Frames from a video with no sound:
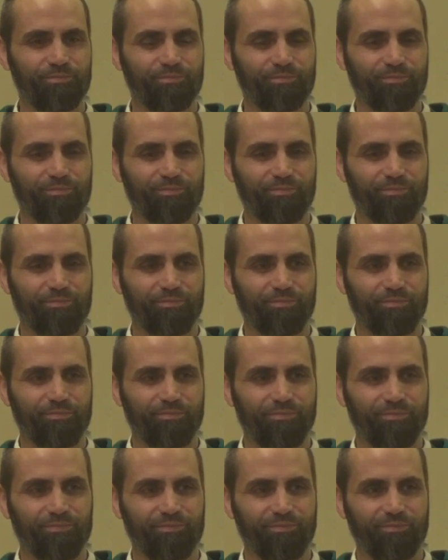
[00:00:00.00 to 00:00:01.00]

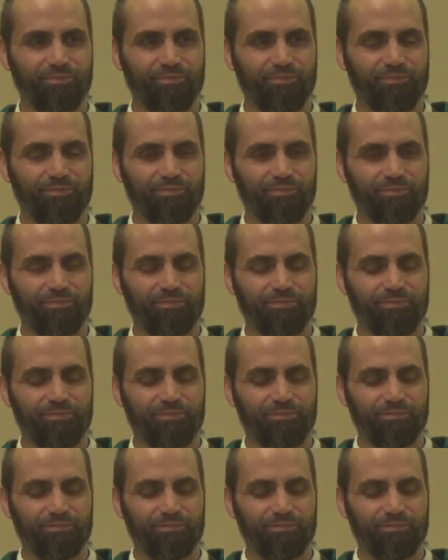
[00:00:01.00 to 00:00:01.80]
(silence)